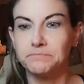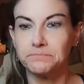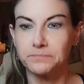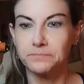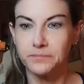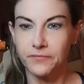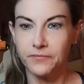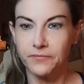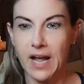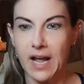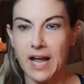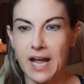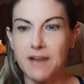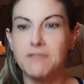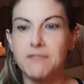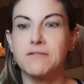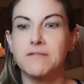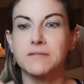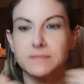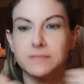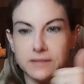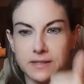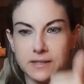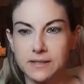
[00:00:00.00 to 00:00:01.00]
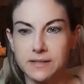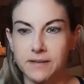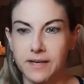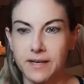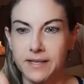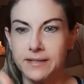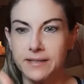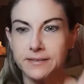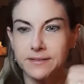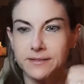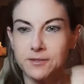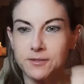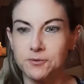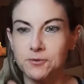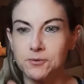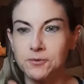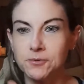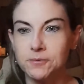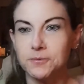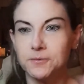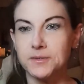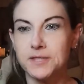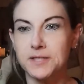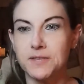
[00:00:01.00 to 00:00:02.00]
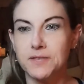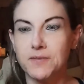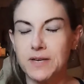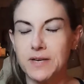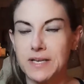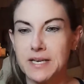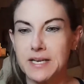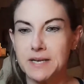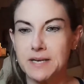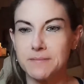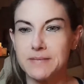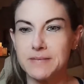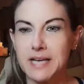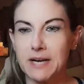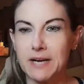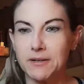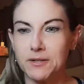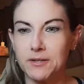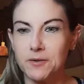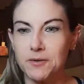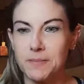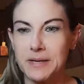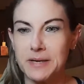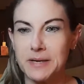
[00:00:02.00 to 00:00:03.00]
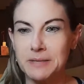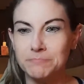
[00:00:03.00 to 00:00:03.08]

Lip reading: 5. All right, cool. See if we can get them down a little bit.